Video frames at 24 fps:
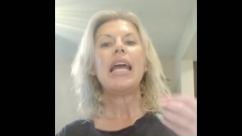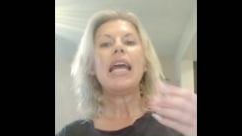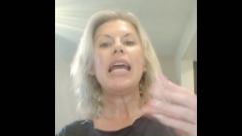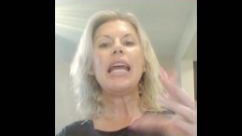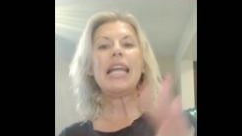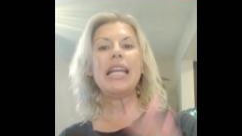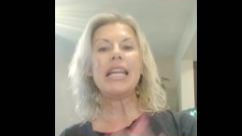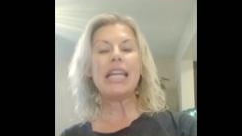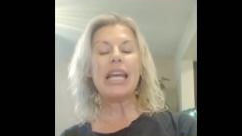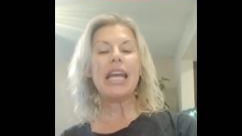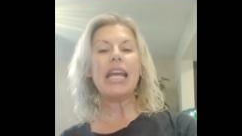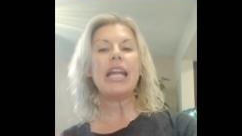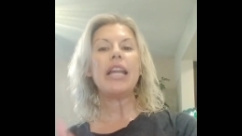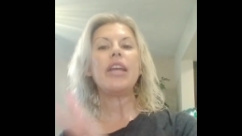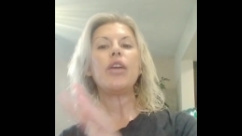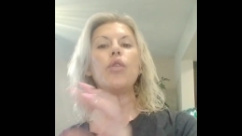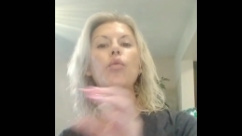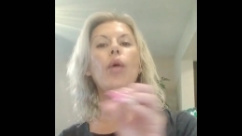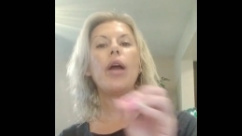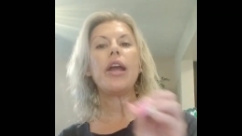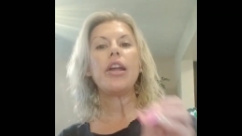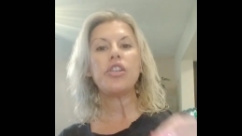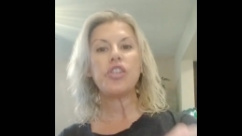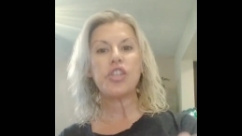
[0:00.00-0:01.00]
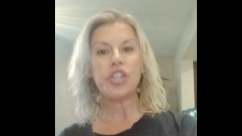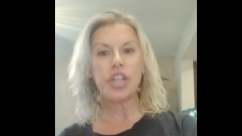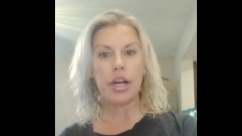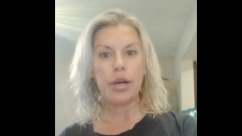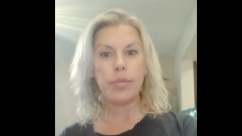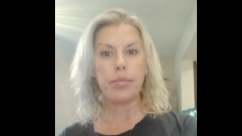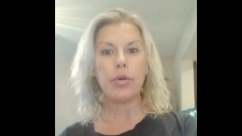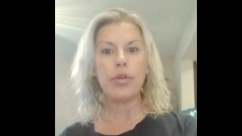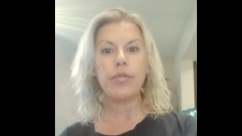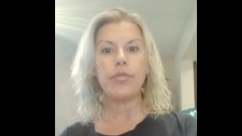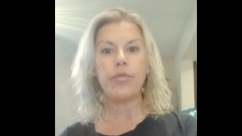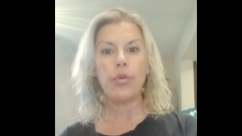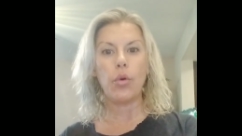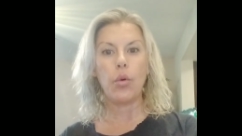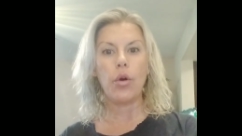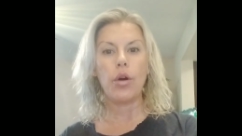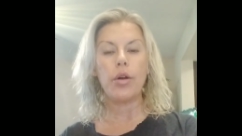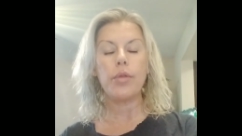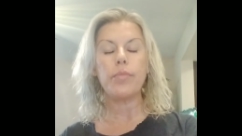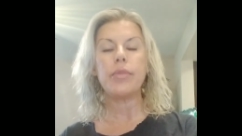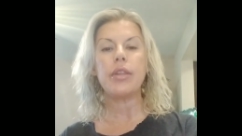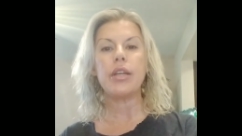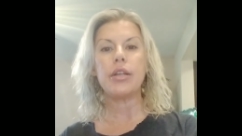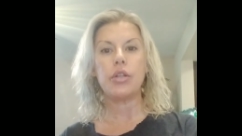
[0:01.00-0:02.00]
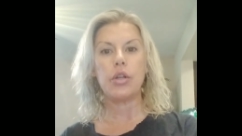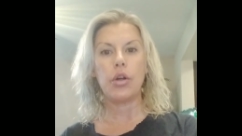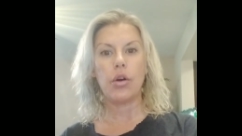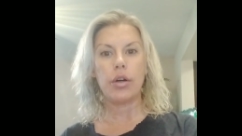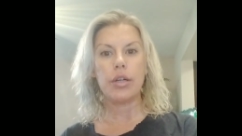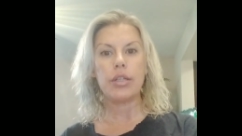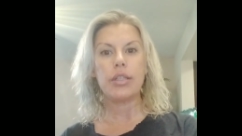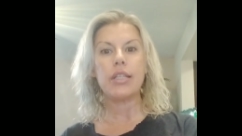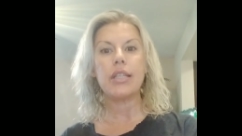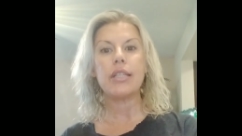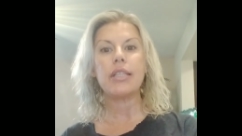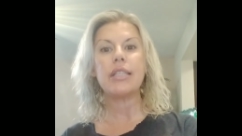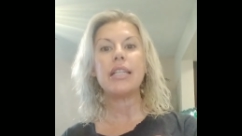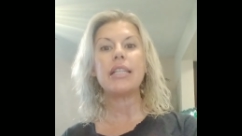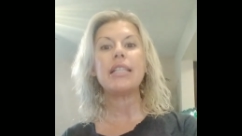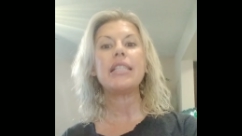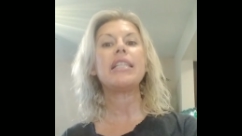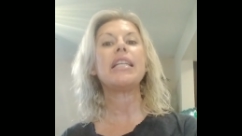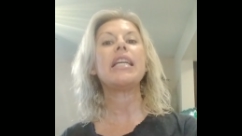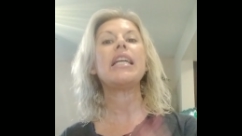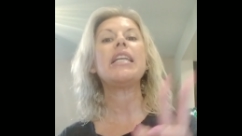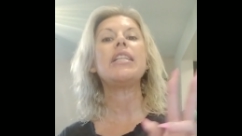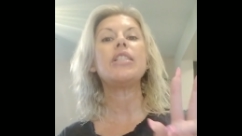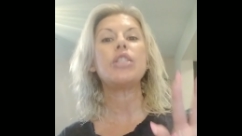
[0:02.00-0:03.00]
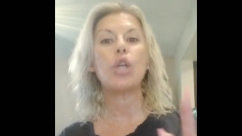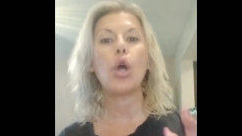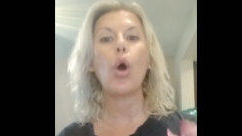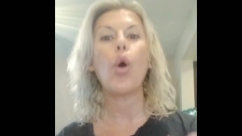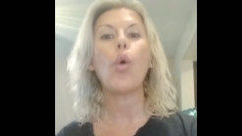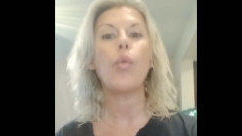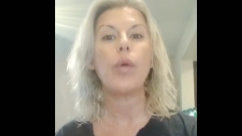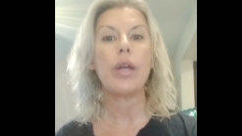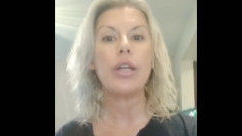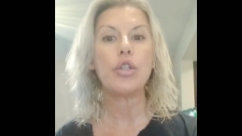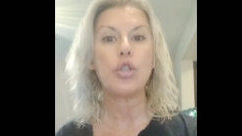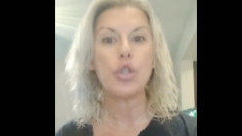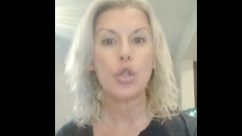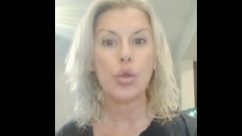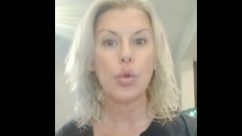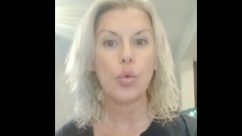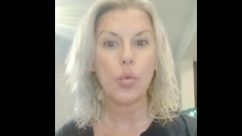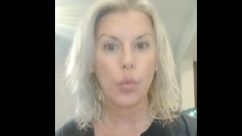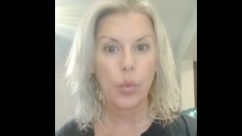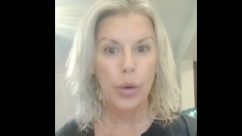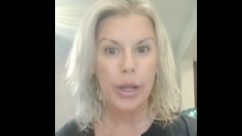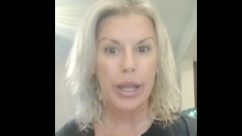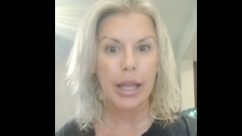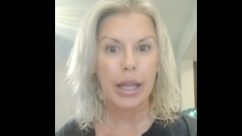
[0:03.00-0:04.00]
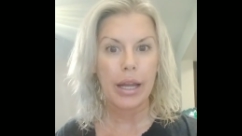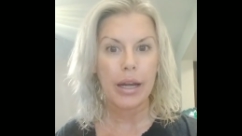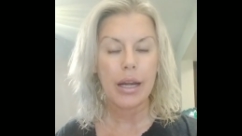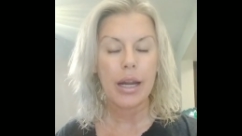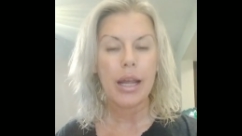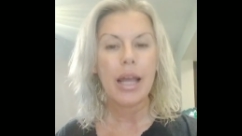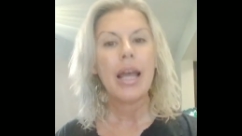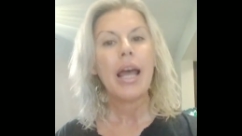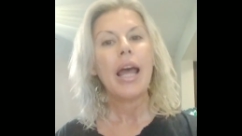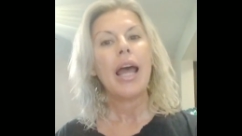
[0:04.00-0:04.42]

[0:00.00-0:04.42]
in any way, shape, or form, the narcissist is going to win.